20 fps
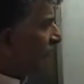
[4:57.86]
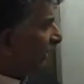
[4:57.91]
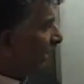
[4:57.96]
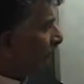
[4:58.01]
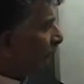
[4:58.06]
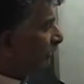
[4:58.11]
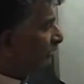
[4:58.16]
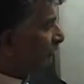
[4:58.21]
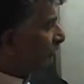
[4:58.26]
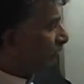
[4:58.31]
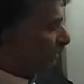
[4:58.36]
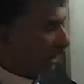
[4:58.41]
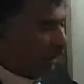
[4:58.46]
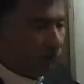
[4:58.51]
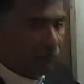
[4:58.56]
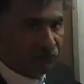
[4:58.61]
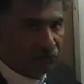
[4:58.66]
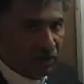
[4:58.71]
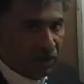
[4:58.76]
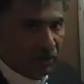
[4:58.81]
how much
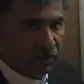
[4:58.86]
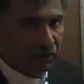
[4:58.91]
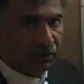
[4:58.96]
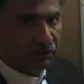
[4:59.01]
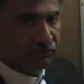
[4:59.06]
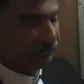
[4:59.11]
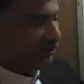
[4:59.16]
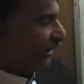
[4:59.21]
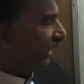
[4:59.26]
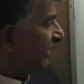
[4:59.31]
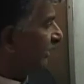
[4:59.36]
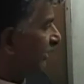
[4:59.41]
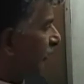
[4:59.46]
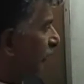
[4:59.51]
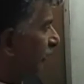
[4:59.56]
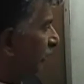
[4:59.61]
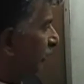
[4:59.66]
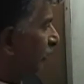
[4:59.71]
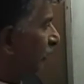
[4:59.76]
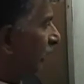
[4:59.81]
higher is that
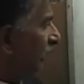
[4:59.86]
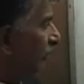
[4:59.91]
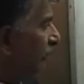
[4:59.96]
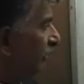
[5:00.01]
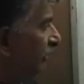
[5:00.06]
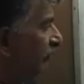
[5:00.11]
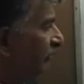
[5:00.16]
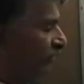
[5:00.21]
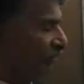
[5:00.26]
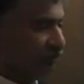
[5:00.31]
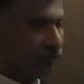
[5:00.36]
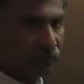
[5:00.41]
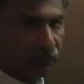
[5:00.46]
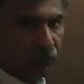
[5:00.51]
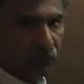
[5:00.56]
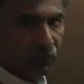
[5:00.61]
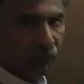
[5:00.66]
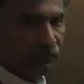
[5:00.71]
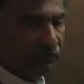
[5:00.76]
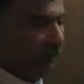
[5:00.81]
compared to our previous
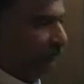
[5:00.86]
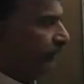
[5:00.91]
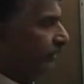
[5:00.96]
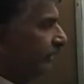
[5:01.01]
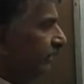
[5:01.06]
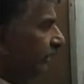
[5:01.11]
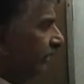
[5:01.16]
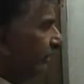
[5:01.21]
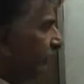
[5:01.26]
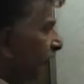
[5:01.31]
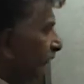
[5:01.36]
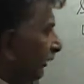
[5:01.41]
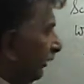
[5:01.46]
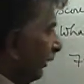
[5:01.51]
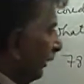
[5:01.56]
score of 78?